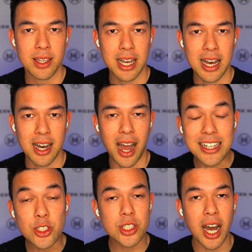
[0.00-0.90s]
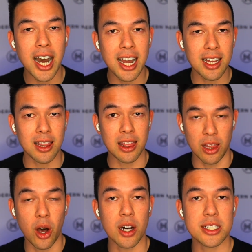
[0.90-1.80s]
I used to hire a
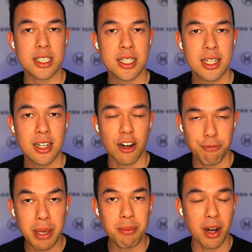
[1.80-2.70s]
lot of people.